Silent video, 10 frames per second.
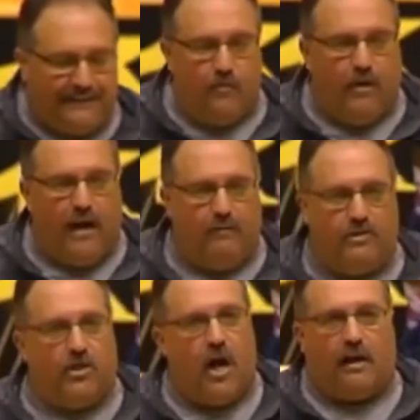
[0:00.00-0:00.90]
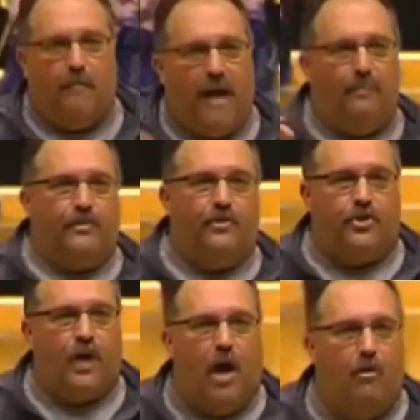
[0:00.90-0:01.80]
when I was talking about the
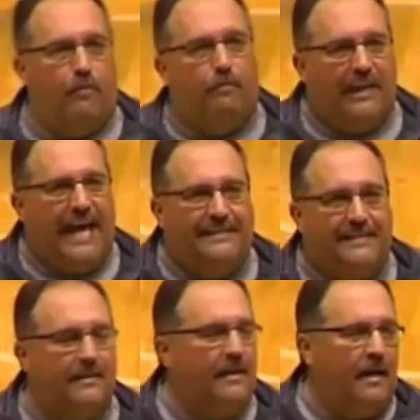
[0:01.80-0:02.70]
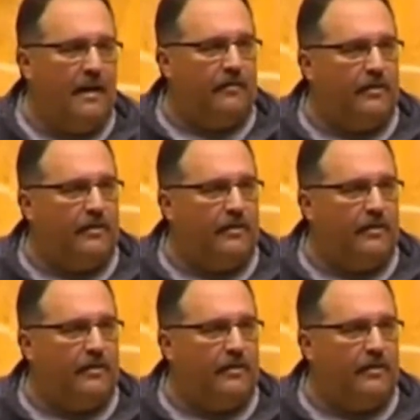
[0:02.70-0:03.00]
show, the blitz, the